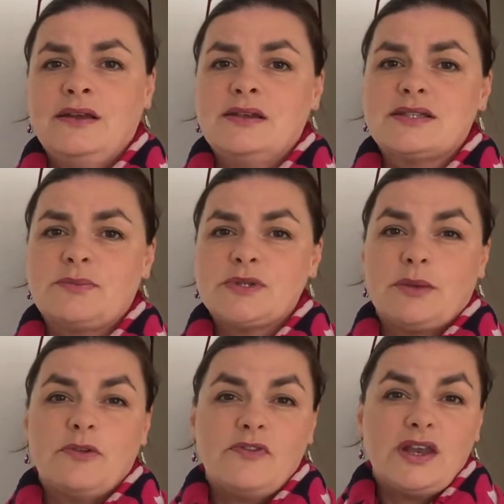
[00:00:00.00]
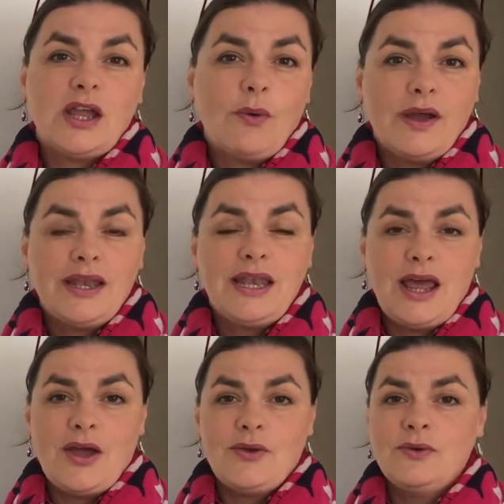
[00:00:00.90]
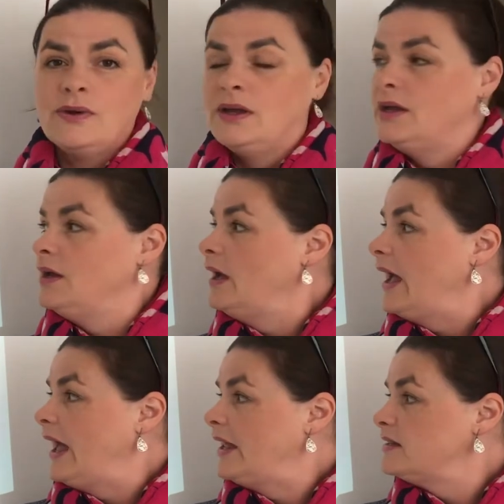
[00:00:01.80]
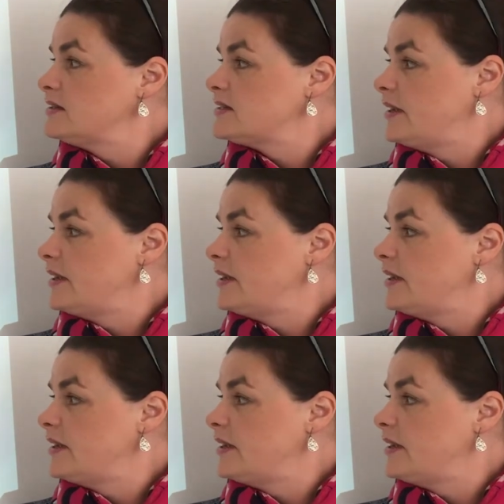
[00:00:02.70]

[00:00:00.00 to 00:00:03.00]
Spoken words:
sometimes feeling quite low. And